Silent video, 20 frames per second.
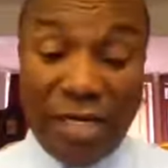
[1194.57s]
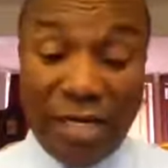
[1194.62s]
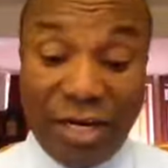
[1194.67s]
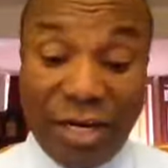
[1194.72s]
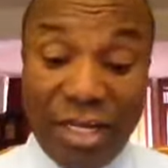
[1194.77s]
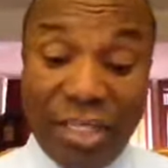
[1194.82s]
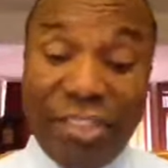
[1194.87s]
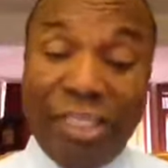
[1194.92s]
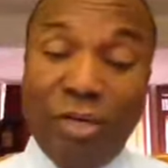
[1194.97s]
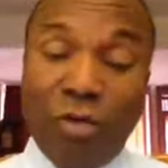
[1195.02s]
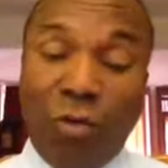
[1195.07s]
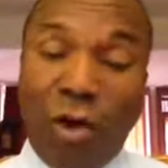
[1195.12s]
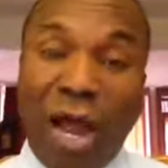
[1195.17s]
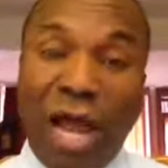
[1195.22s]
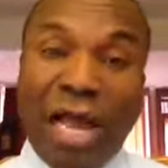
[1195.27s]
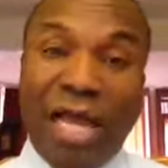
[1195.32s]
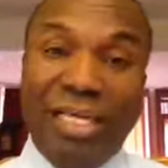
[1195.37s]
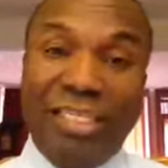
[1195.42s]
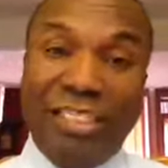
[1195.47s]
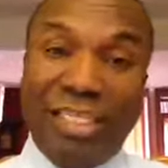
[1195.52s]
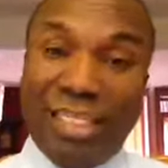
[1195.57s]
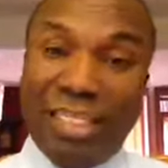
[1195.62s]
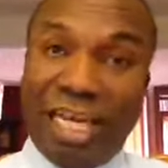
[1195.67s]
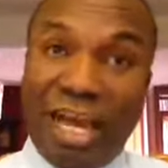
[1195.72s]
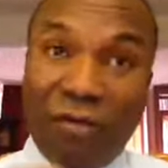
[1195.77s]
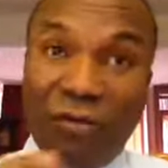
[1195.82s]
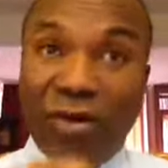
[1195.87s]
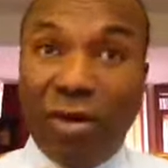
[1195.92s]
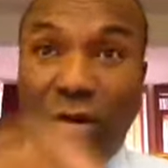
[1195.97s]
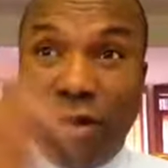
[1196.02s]
the reason why I started
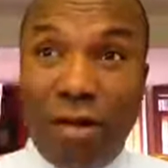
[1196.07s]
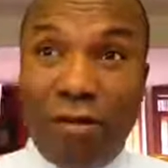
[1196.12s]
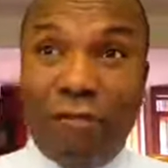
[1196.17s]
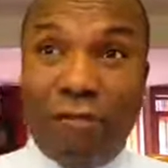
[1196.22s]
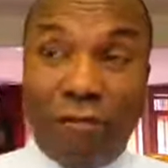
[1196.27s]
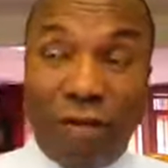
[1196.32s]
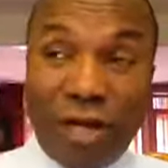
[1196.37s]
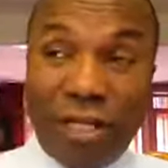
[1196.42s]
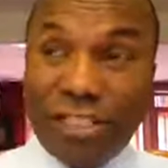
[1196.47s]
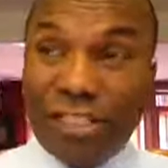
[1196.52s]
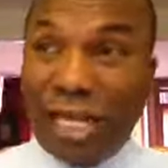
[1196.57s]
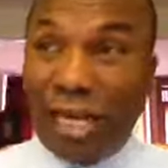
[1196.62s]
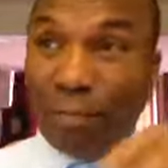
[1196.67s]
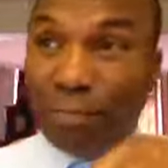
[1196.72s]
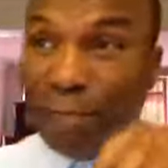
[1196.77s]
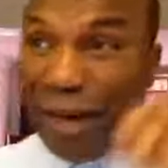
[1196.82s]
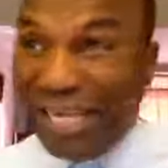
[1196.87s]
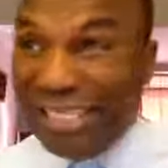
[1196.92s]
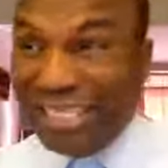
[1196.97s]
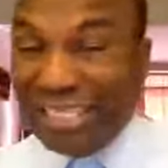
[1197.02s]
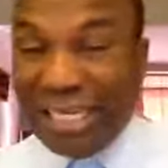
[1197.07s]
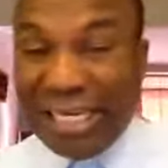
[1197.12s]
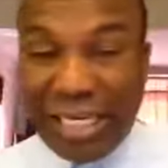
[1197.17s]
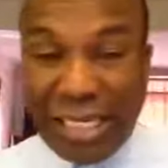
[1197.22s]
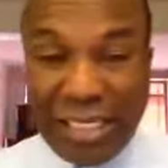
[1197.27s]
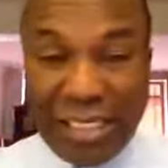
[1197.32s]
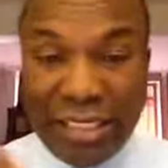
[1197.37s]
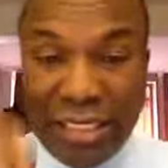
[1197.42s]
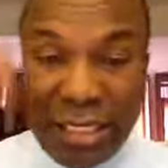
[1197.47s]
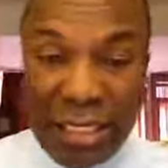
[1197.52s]
having girlfriends and
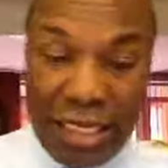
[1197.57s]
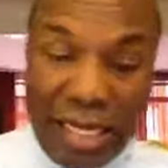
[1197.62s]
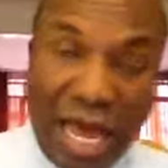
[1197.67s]
partying